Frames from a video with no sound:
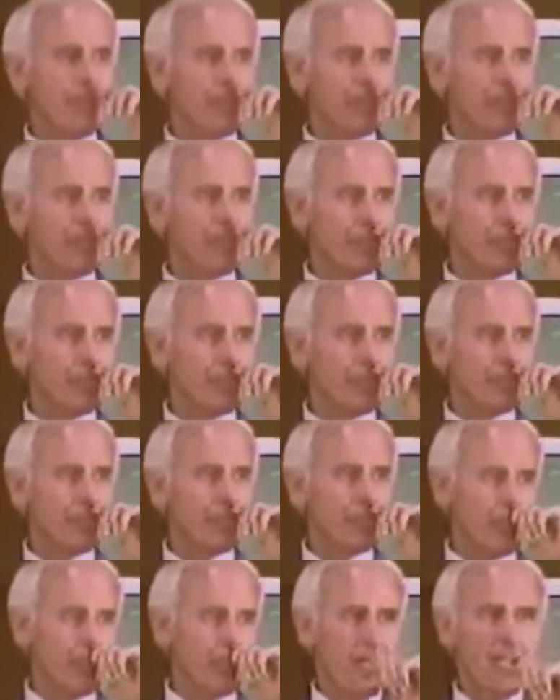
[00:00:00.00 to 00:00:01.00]
the big steel
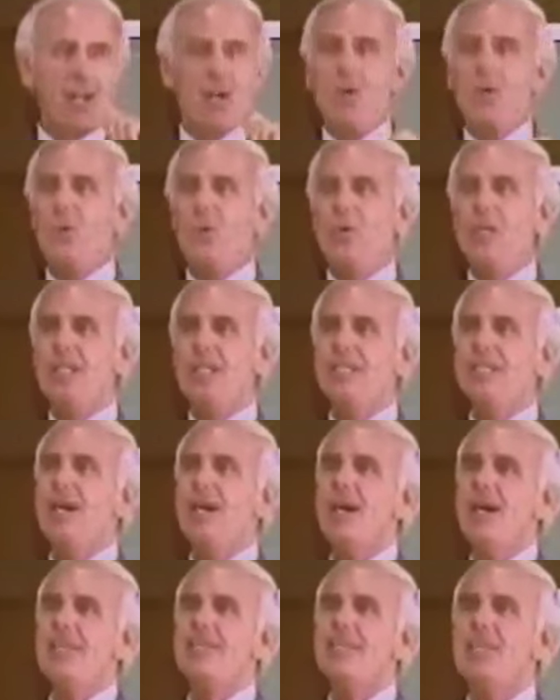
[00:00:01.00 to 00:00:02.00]
industry, when he
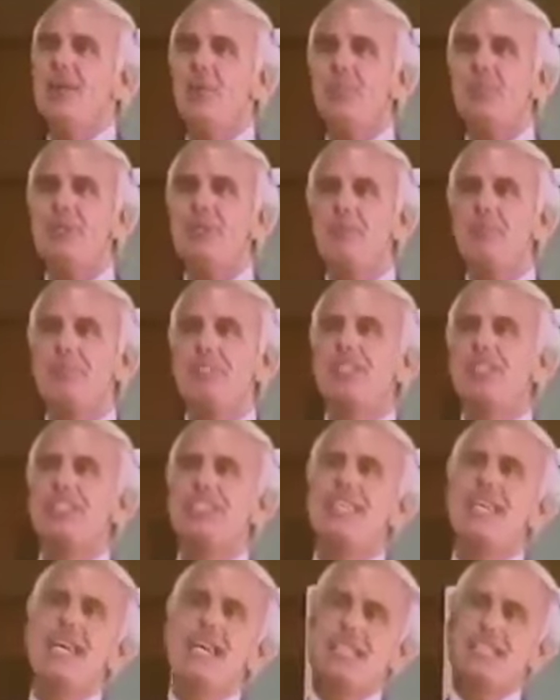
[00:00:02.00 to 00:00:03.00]
died, they opened up his
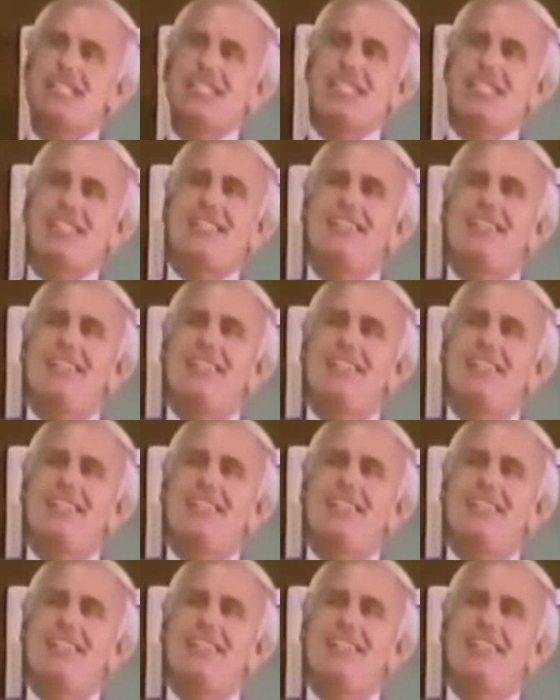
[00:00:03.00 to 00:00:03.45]
desk,